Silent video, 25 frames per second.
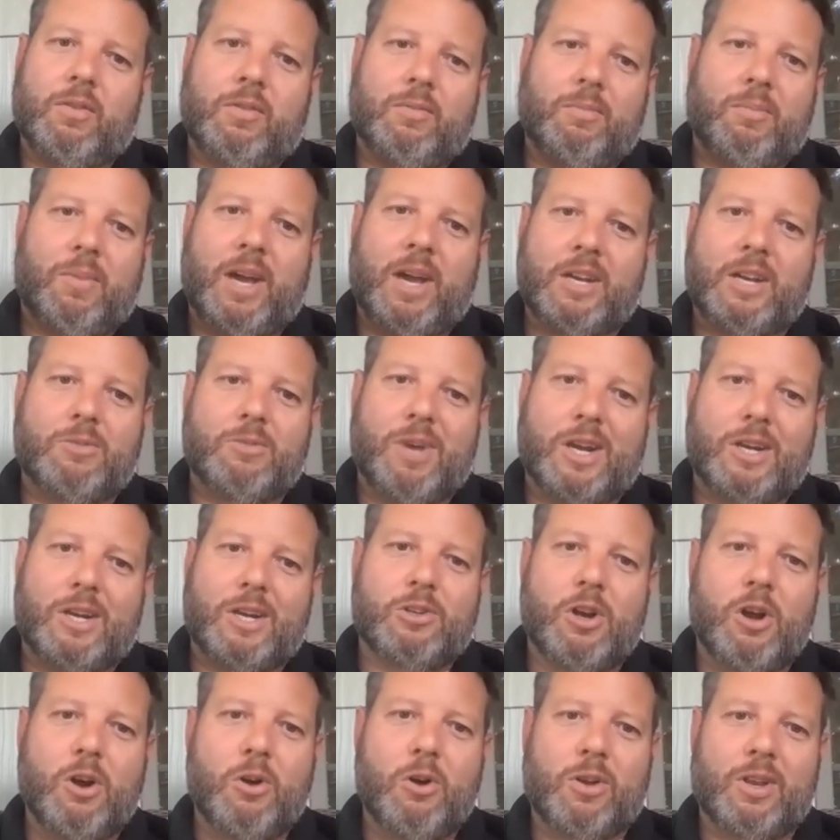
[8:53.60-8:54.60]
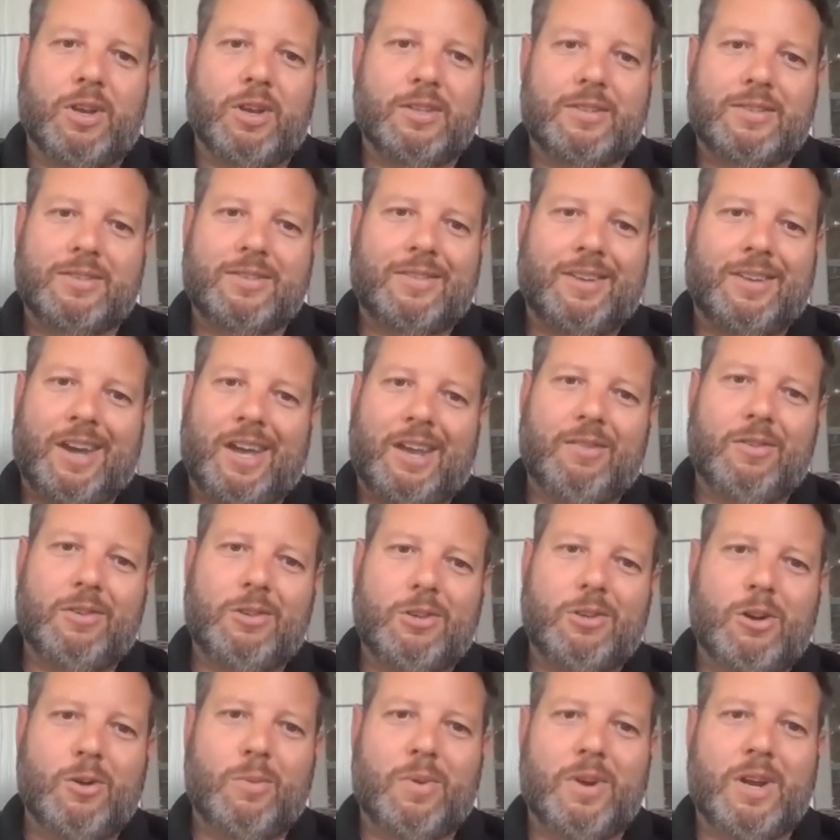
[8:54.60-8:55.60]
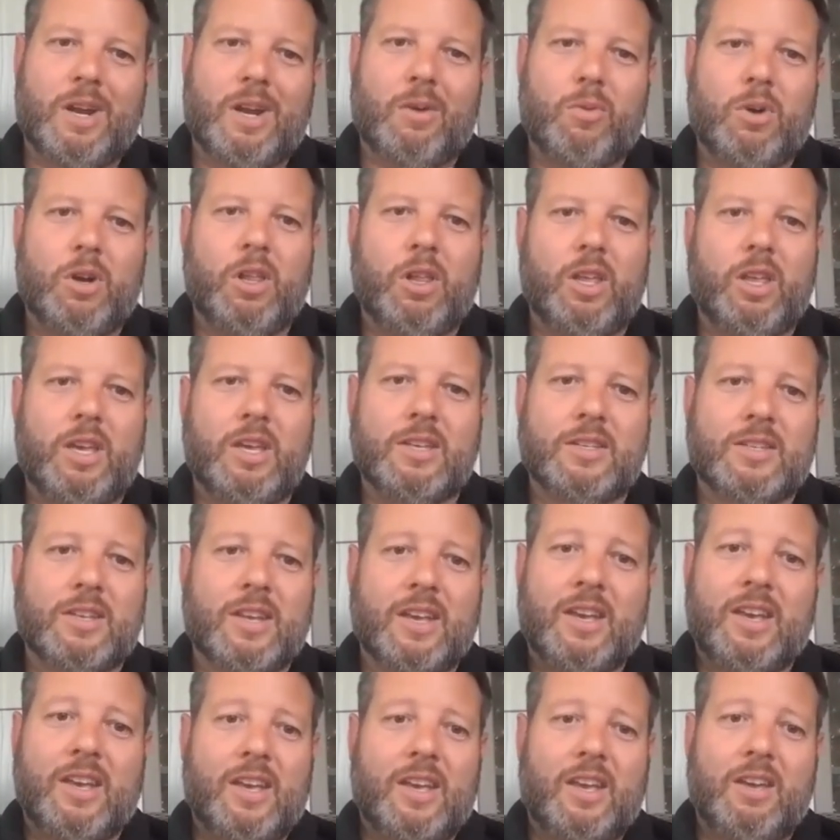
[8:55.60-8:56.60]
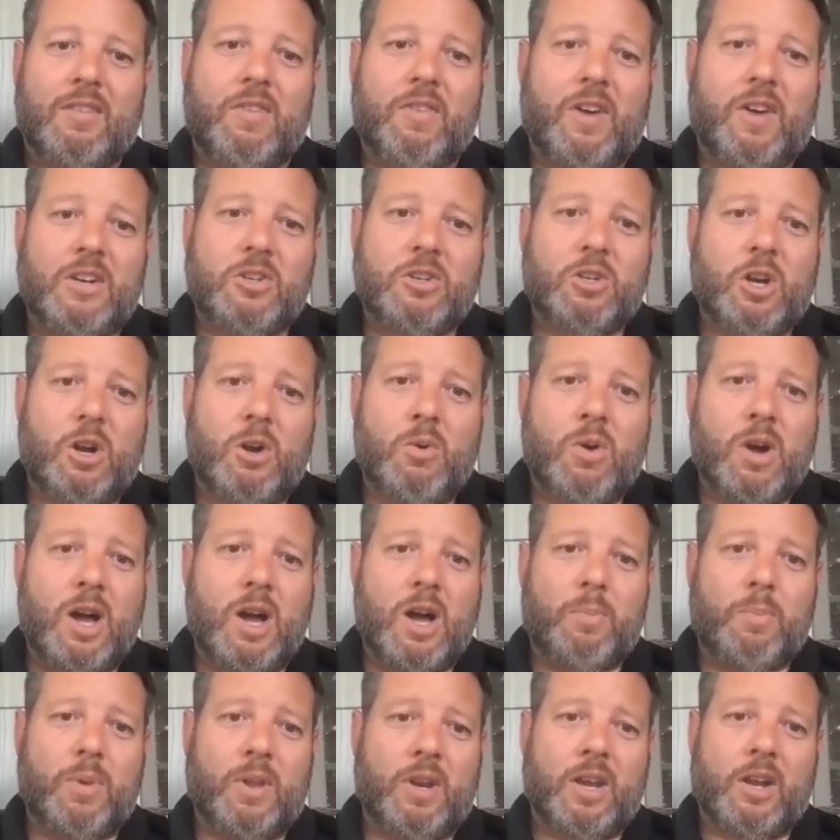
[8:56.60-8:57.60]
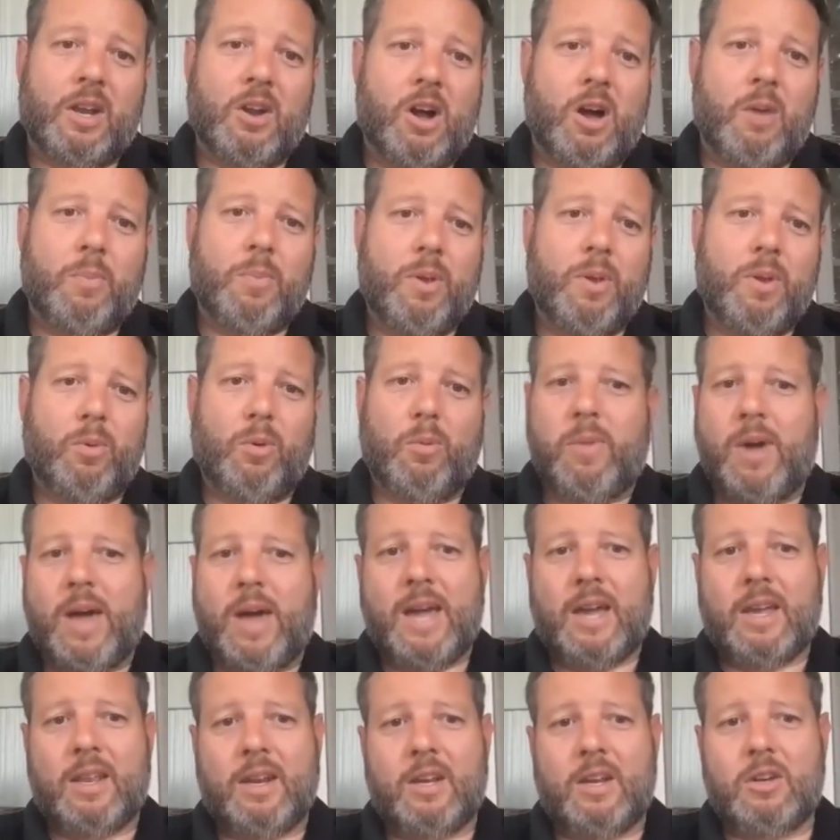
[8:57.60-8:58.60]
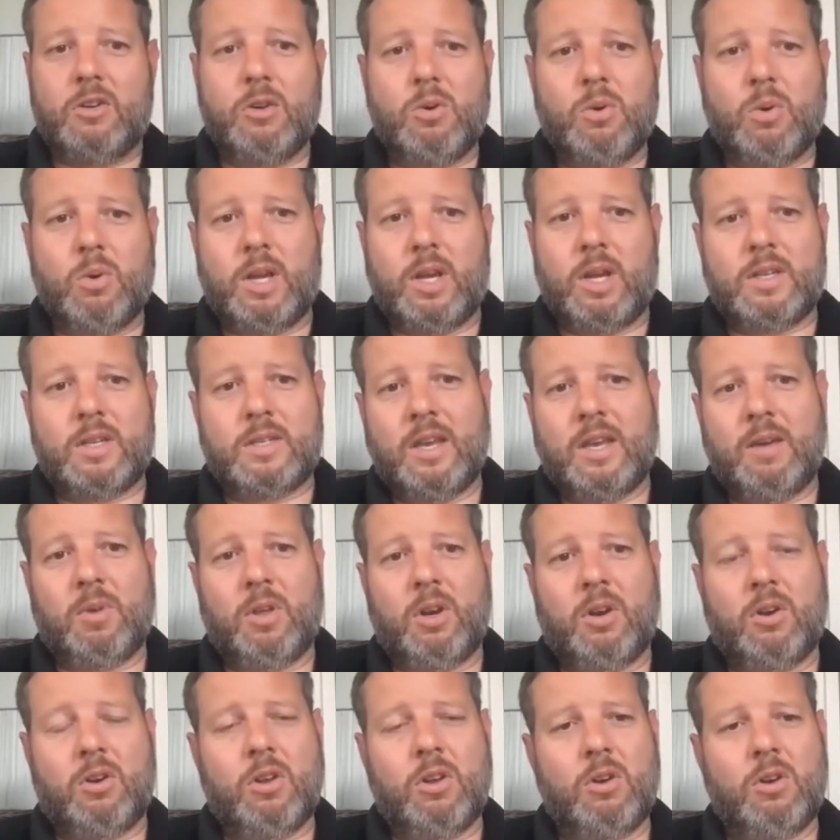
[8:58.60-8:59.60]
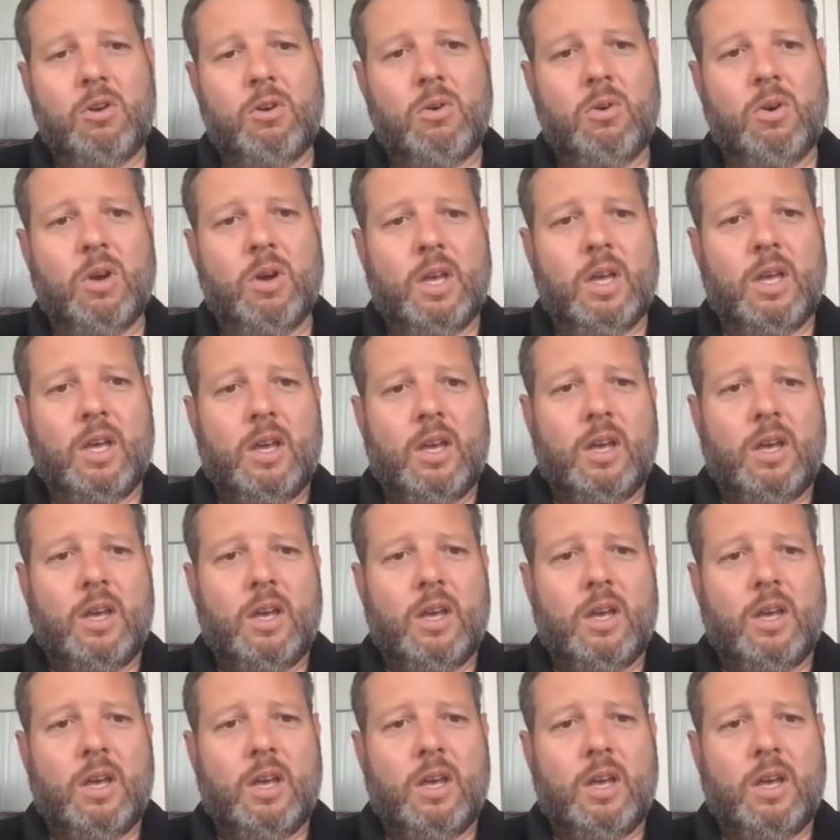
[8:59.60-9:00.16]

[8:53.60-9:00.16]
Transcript: my joke, and it's kind of a joke, but not really, is if I show up and I call people back and I do what I say I'm going to do,